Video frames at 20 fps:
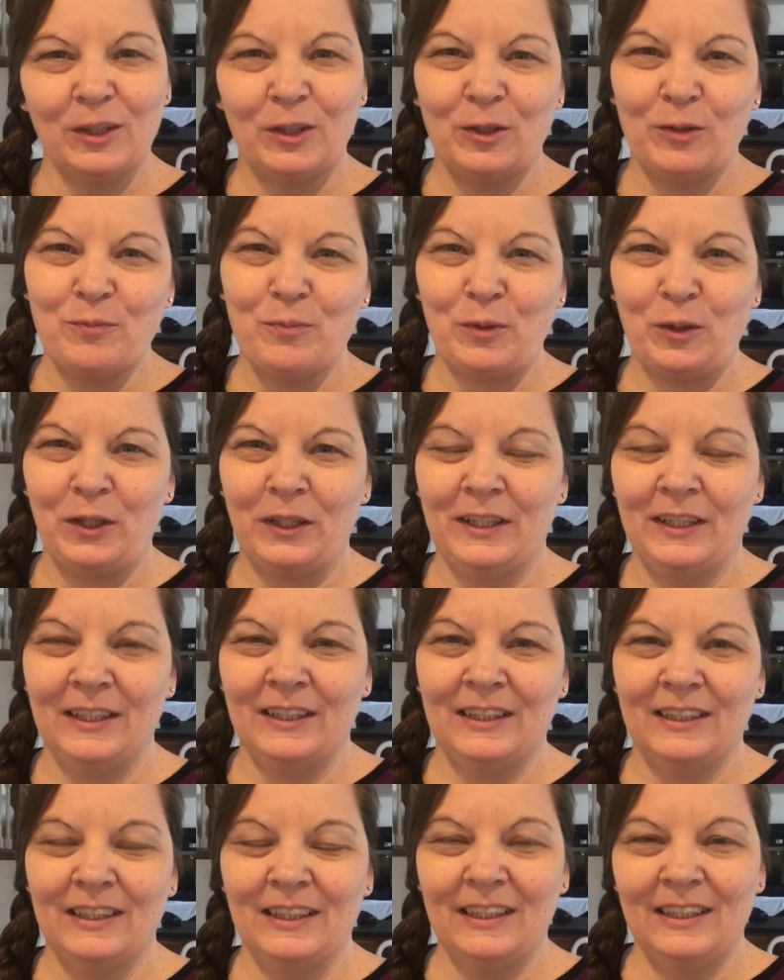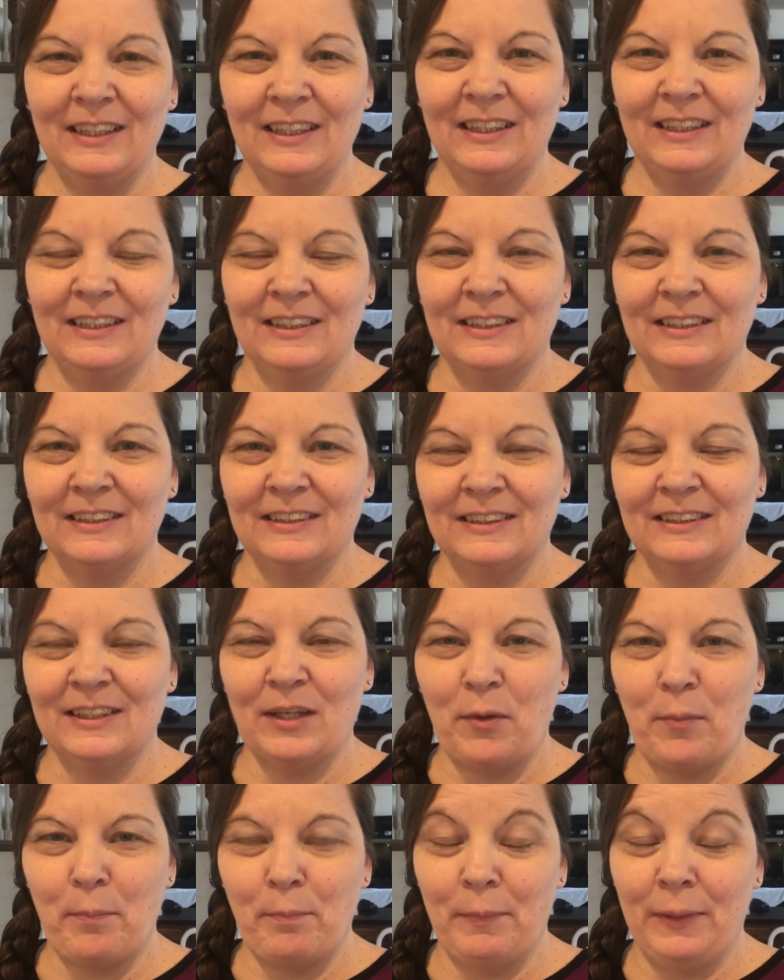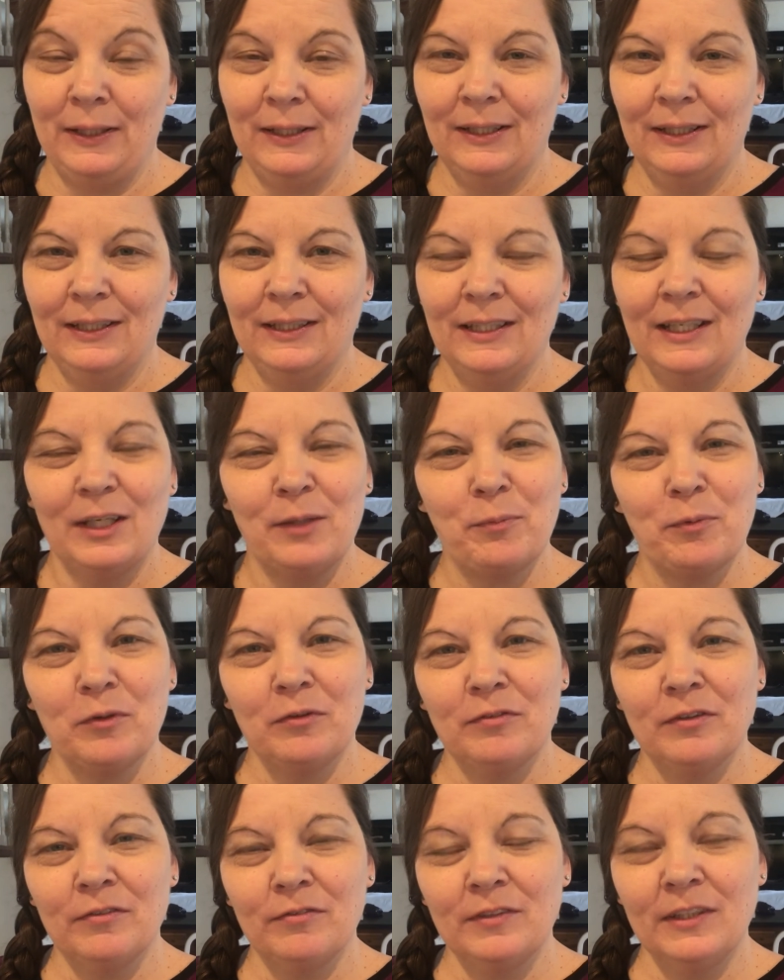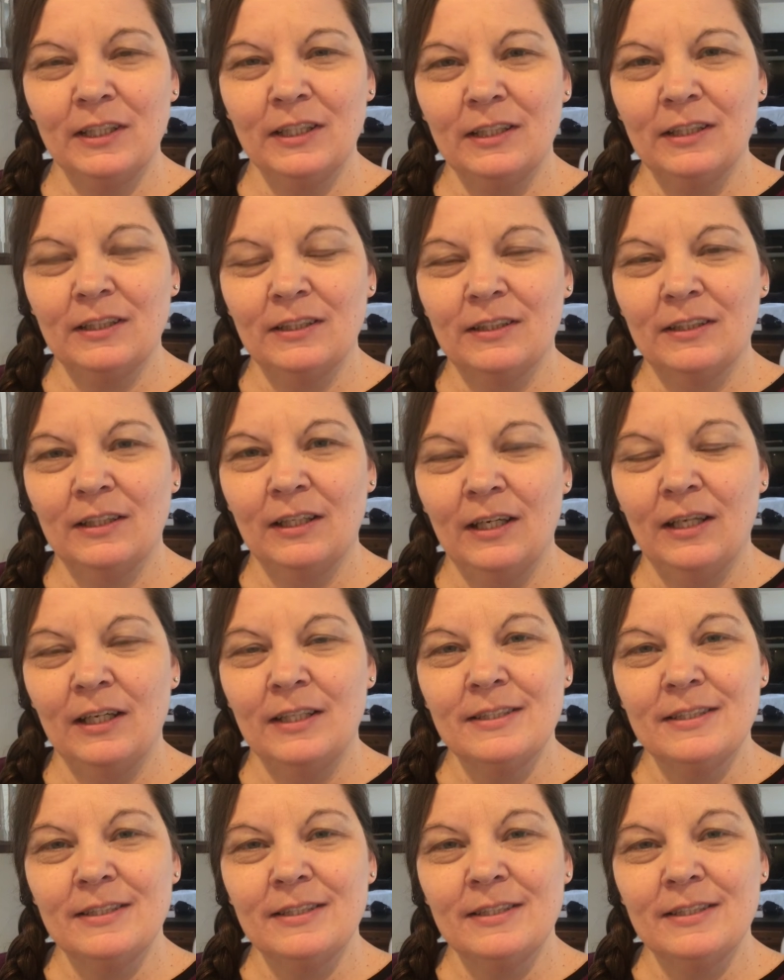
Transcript: Good morning. It is Monday, April 15th,